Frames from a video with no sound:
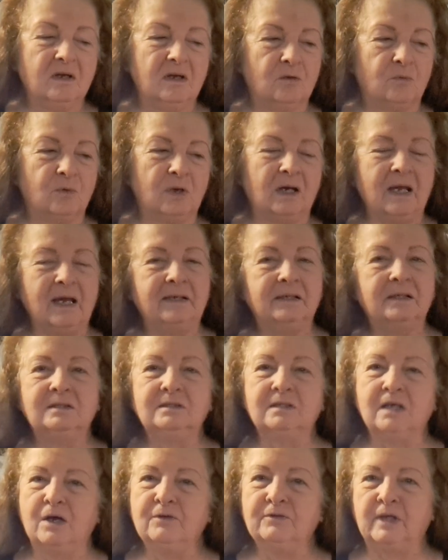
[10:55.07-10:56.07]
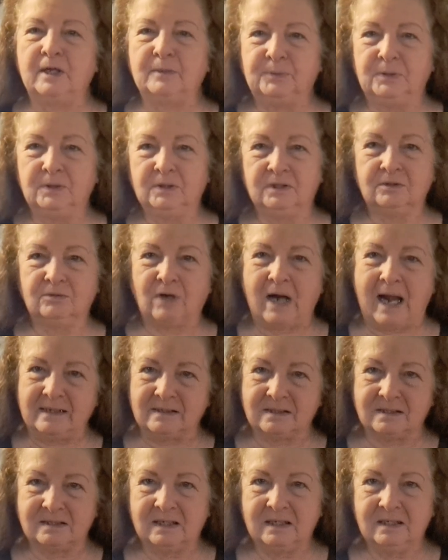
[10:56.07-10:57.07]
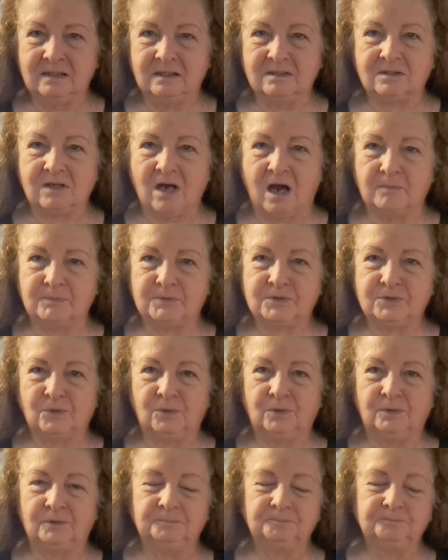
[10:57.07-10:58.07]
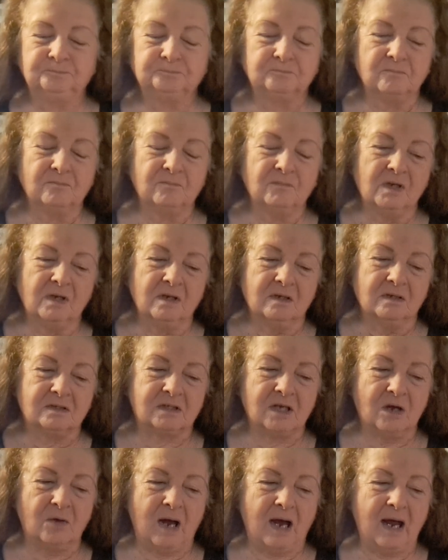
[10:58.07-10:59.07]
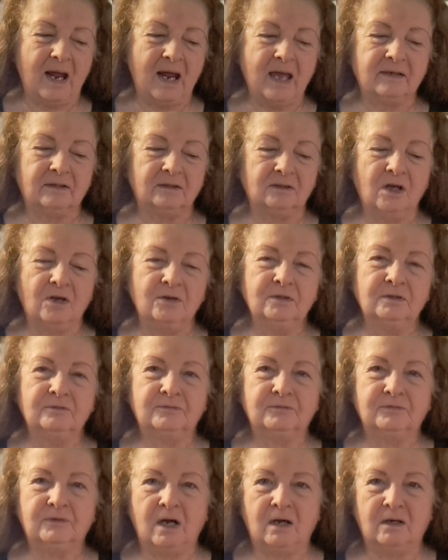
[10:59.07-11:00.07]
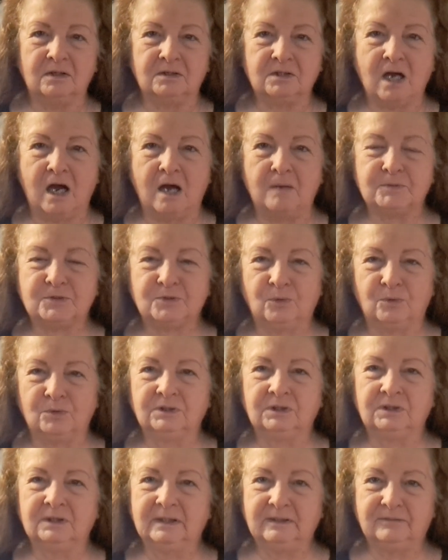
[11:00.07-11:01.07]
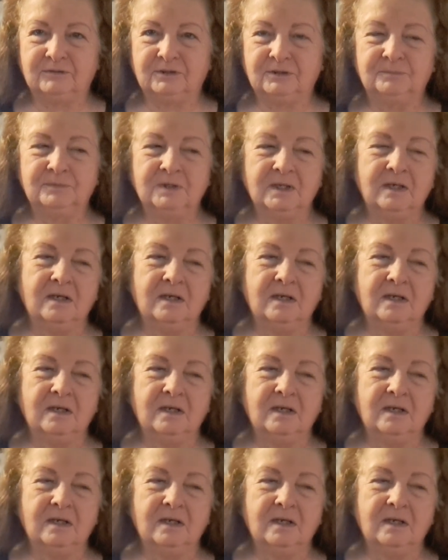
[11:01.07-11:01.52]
Well, I didn't know they put grass seed in topsoil. So I had a load of topsoil delivered.